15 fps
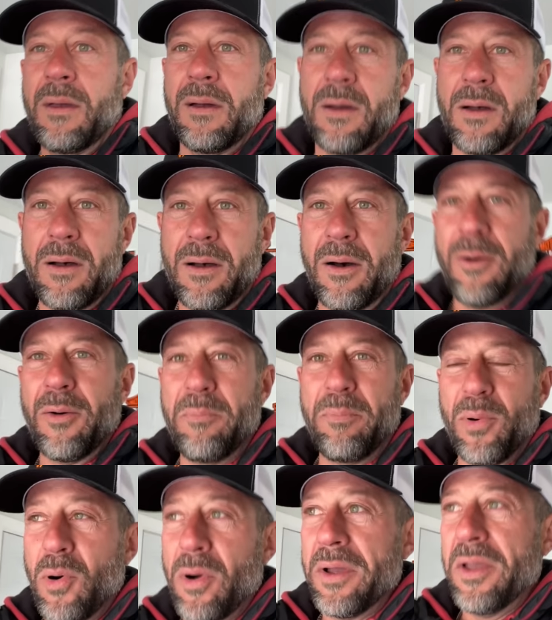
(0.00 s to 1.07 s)
Oh
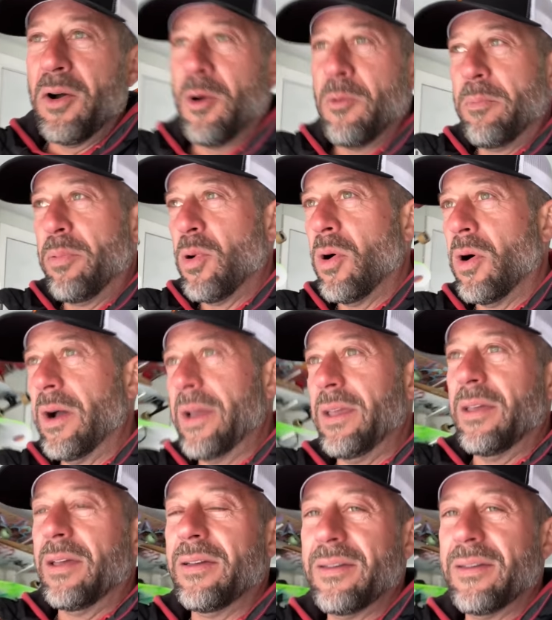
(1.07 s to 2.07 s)
boy, oh boy.